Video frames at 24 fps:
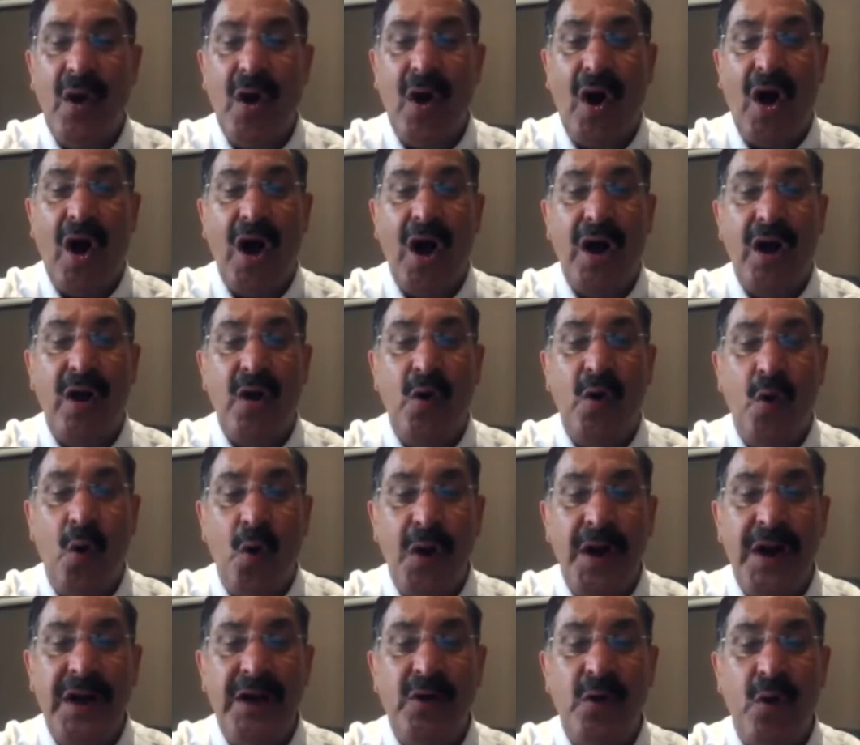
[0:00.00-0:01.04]
or
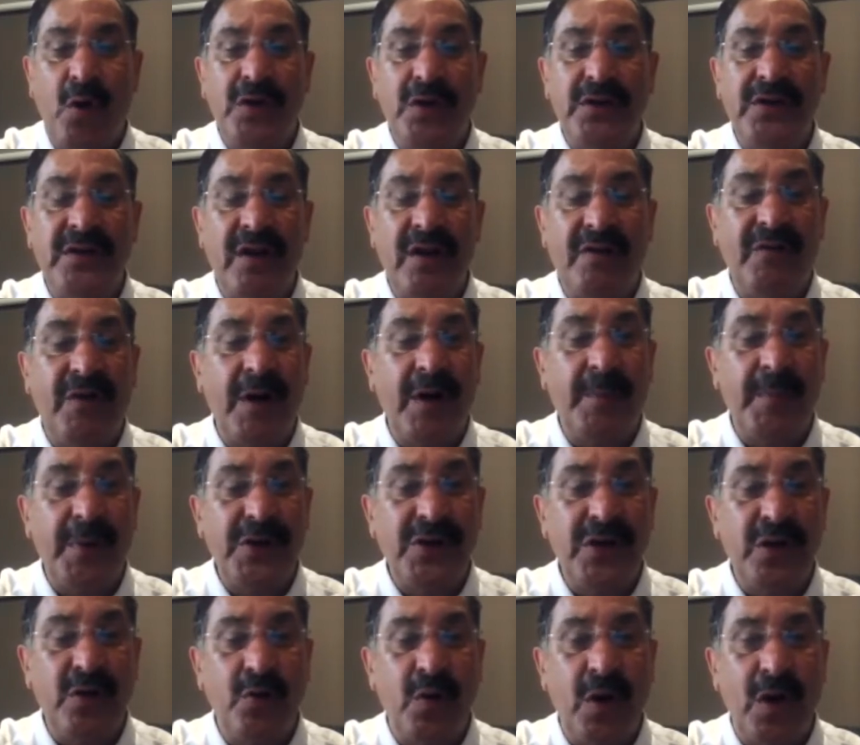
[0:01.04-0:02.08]
loading dose for
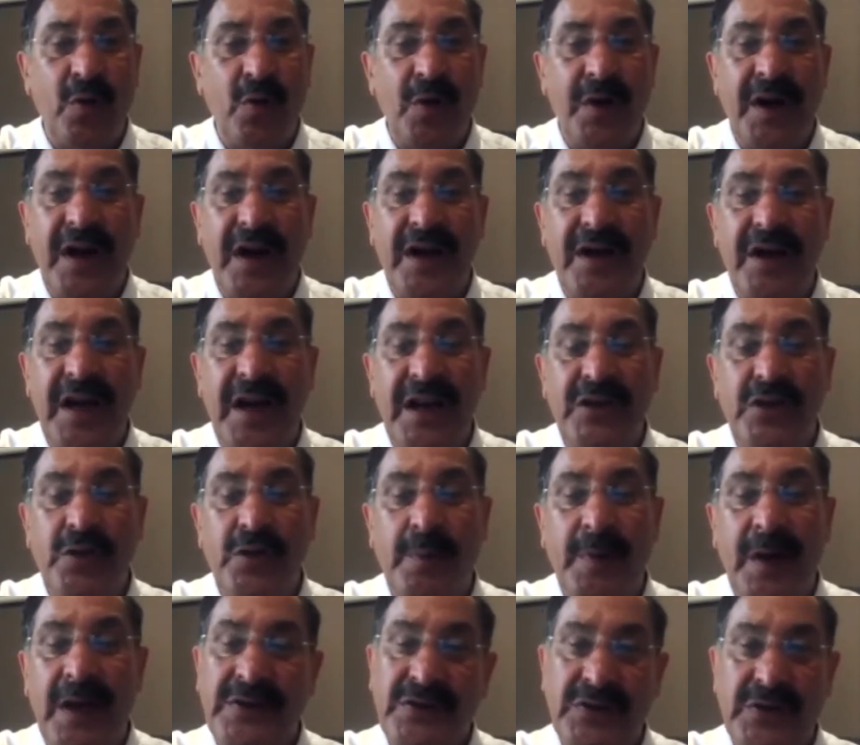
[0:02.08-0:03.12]
patients who are going under
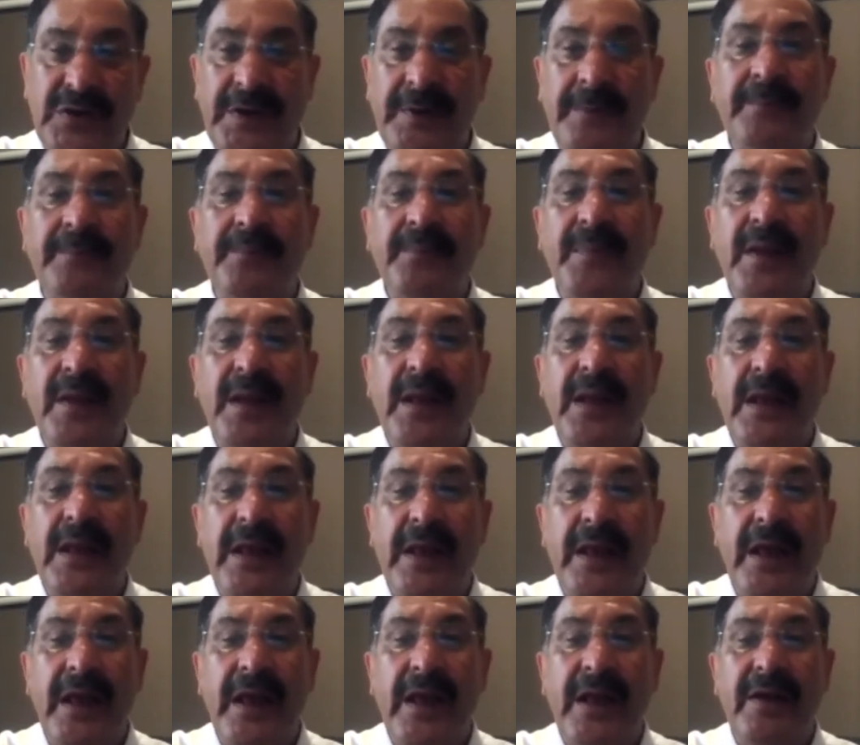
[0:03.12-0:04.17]
angioplasty.
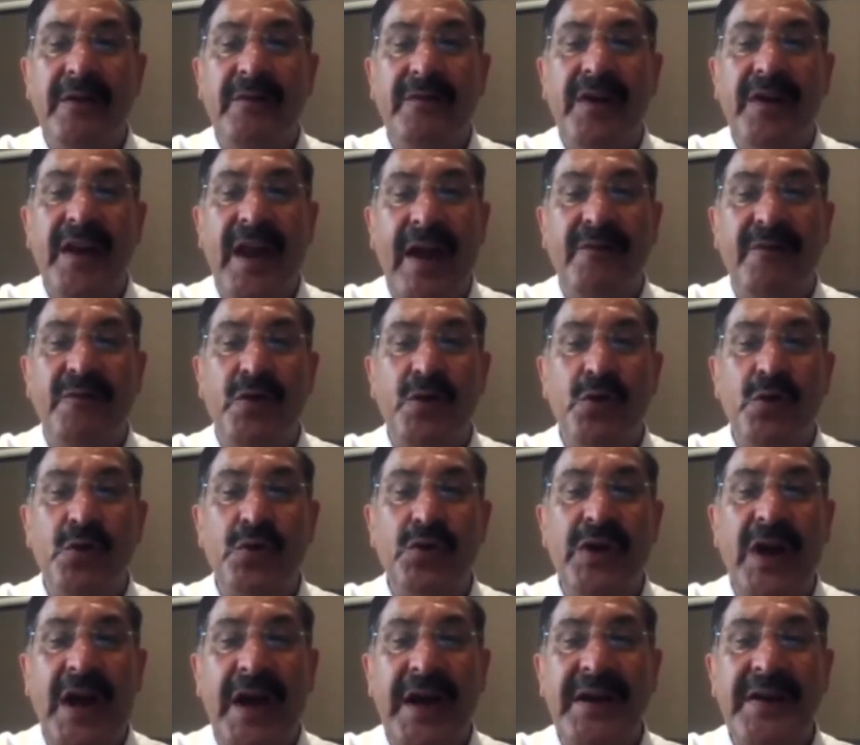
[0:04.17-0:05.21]
Here we have to use
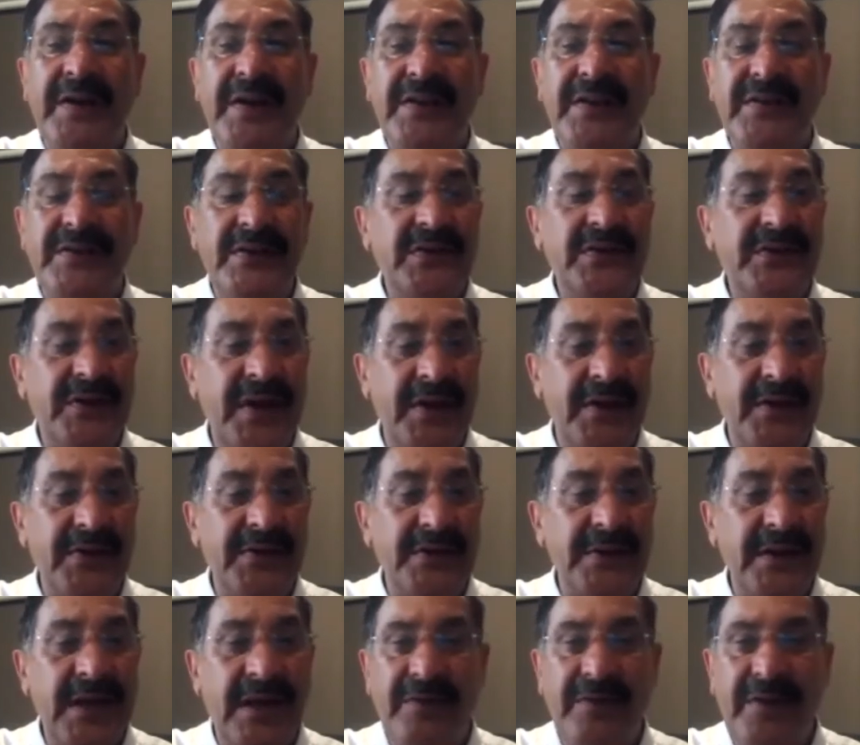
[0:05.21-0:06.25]
the high intensity statins,
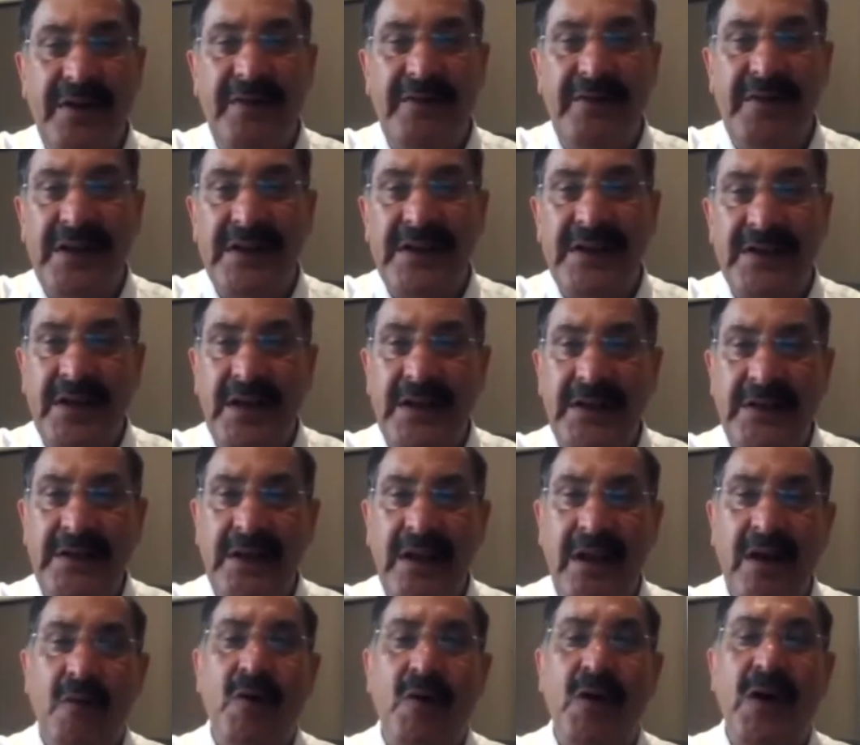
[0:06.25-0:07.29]
and we will
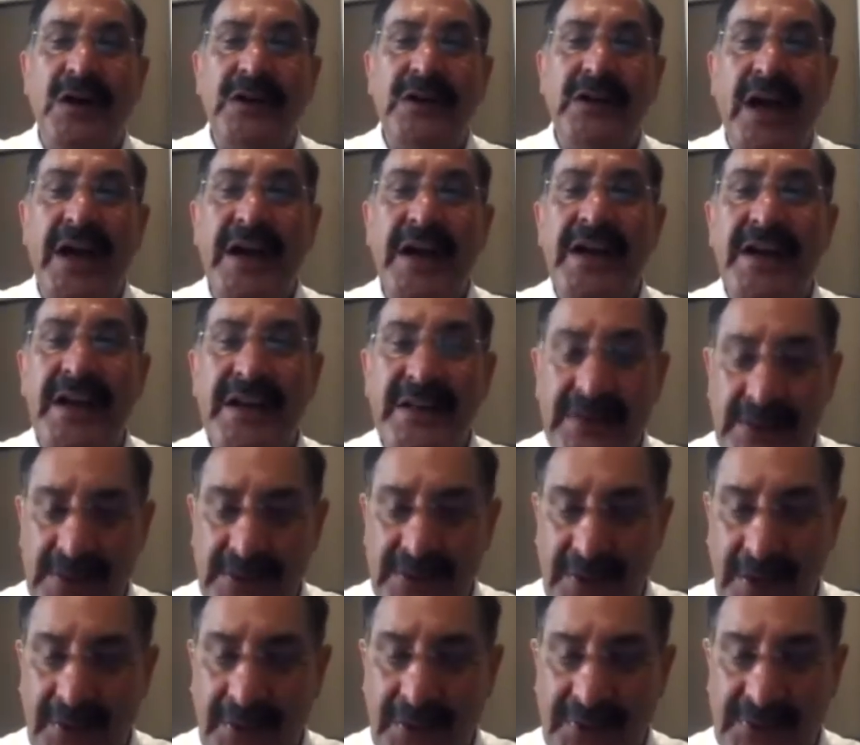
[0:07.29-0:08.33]
discuss what are the high intensity
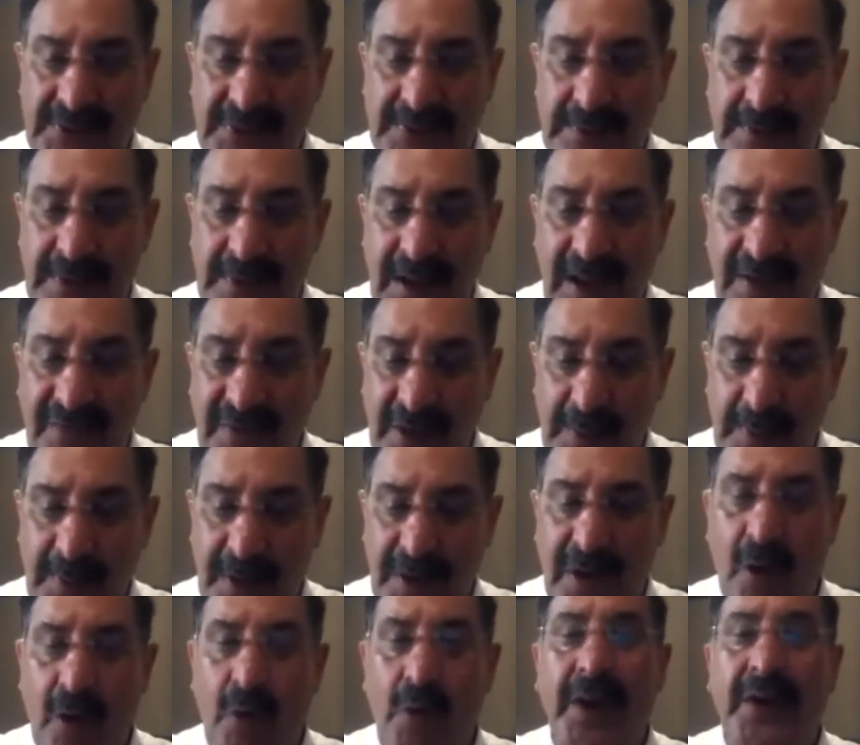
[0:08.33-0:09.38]
statins
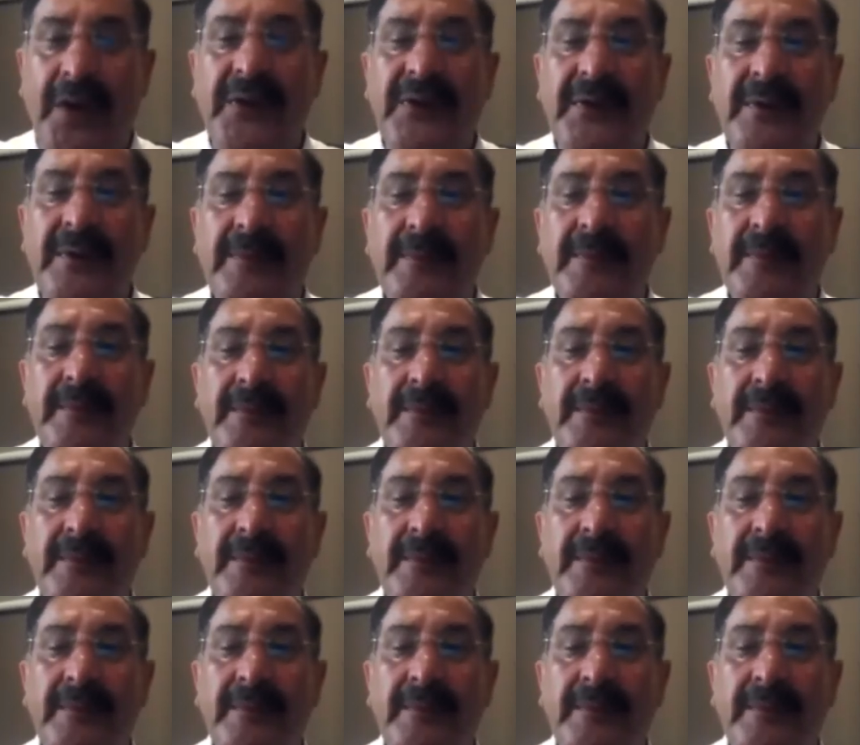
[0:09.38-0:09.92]
available nowadays.